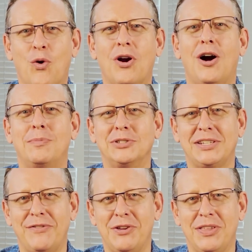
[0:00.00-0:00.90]
Or
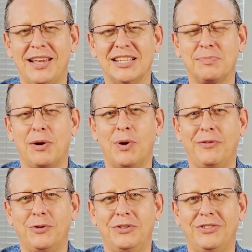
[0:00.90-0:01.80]
almost everything, as my
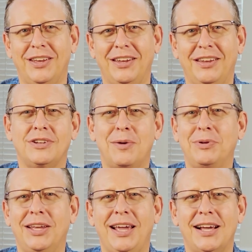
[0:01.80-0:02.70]
wife would say.
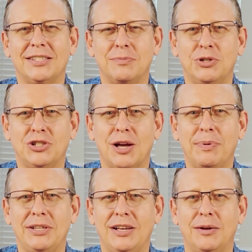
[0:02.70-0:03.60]
Kapolei has the most
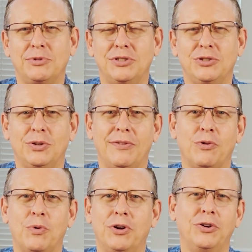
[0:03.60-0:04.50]
shopping options you'll
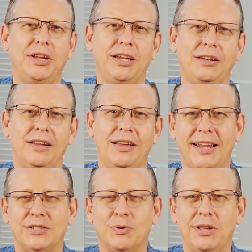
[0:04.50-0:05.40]
ever want or need,
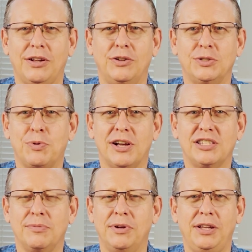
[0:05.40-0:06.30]
and it's within close
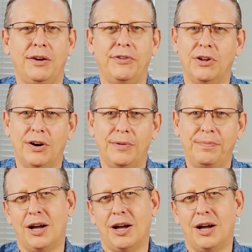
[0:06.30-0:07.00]
proximity of it all.